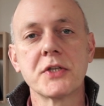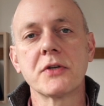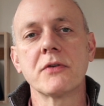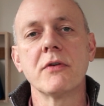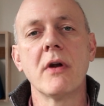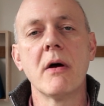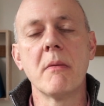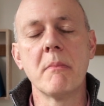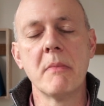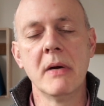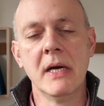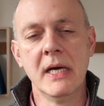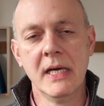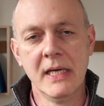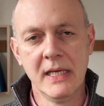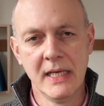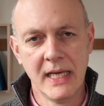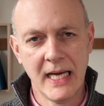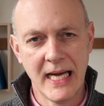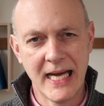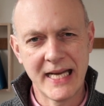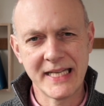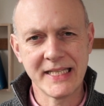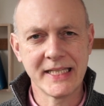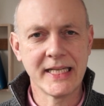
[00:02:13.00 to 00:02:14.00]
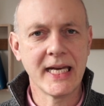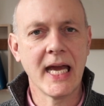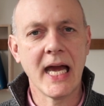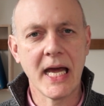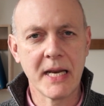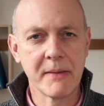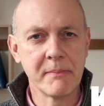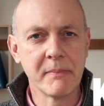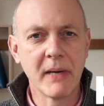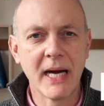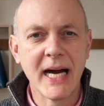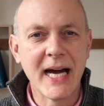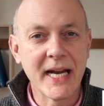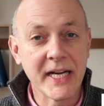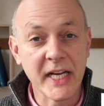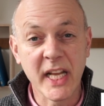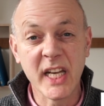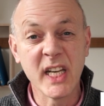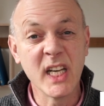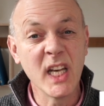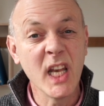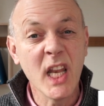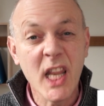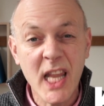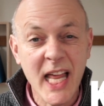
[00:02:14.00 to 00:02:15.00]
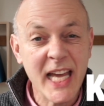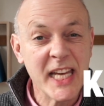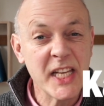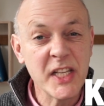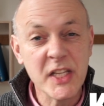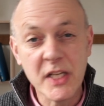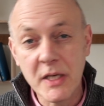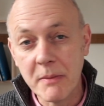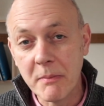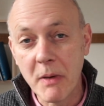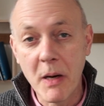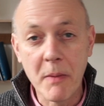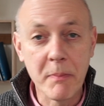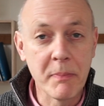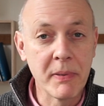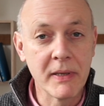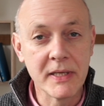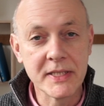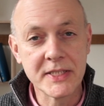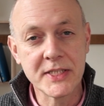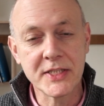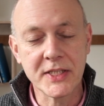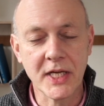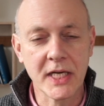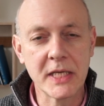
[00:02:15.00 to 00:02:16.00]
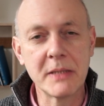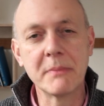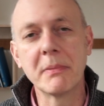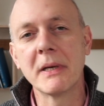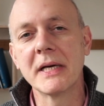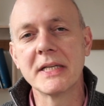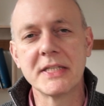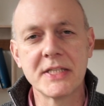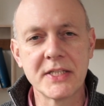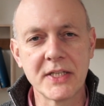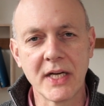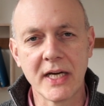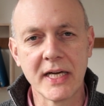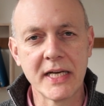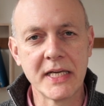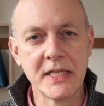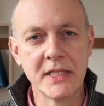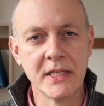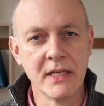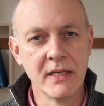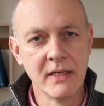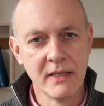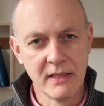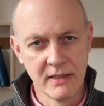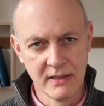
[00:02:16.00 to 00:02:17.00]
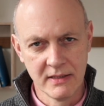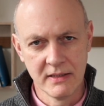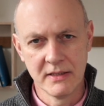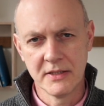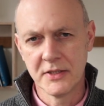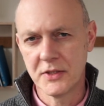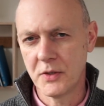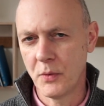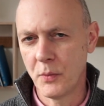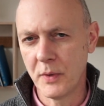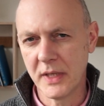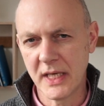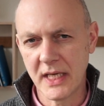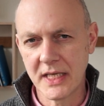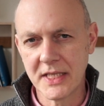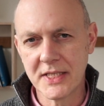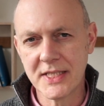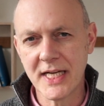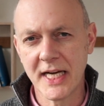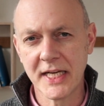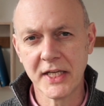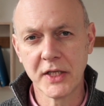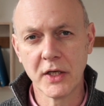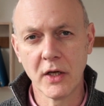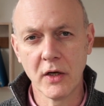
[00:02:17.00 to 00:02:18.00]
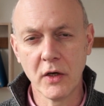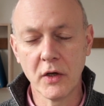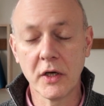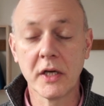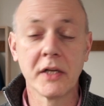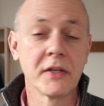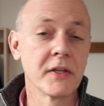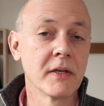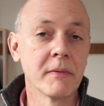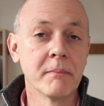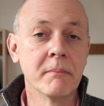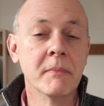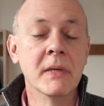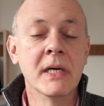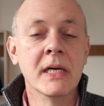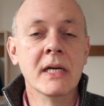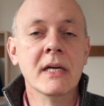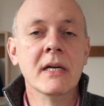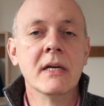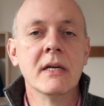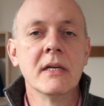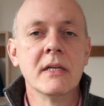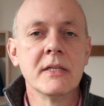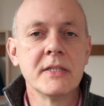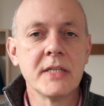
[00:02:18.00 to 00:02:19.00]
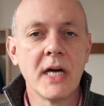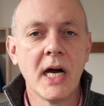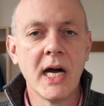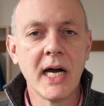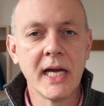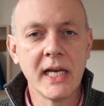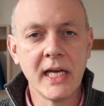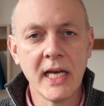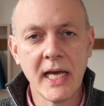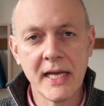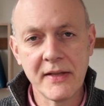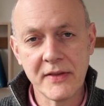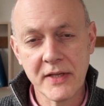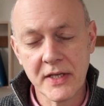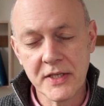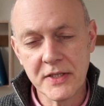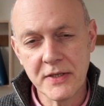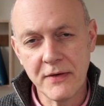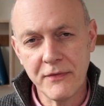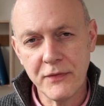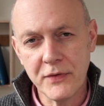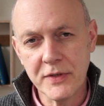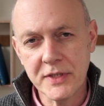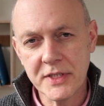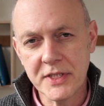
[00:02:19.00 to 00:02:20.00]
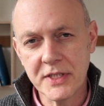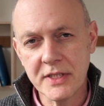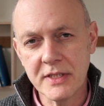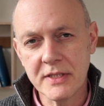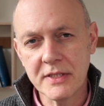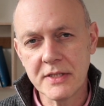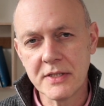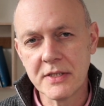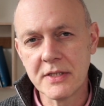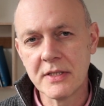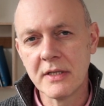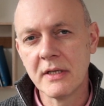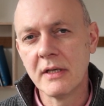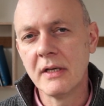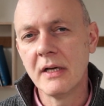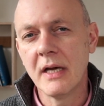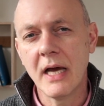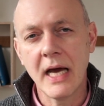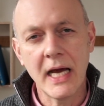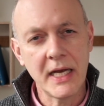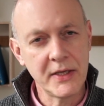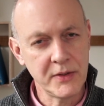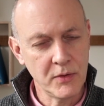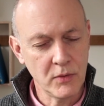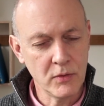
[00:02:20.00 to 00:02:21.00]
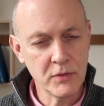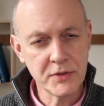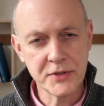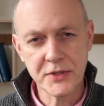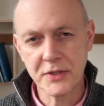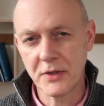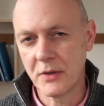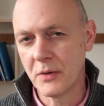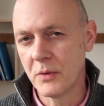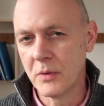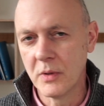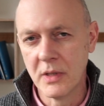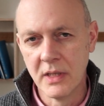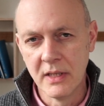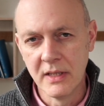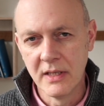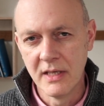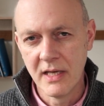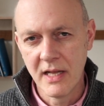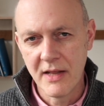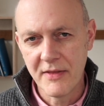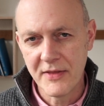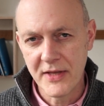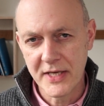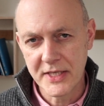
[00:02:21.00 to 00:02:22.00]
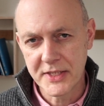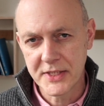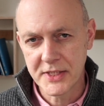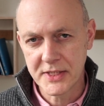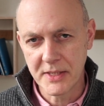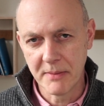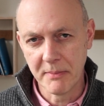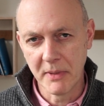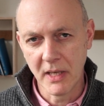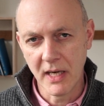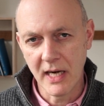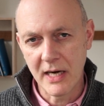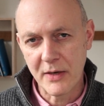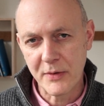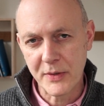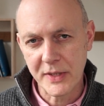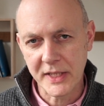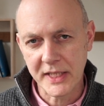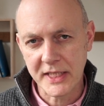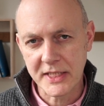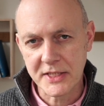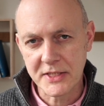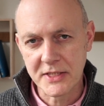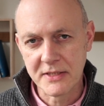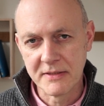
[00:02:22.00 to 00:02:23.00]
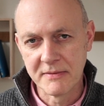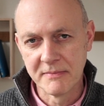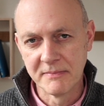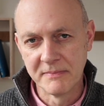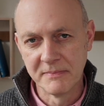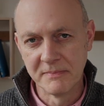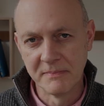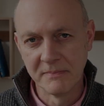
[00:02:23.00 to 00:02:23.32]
Scrum and Kanban and line them up side by side so we can take a look at them to highlight their differences and also their similarities.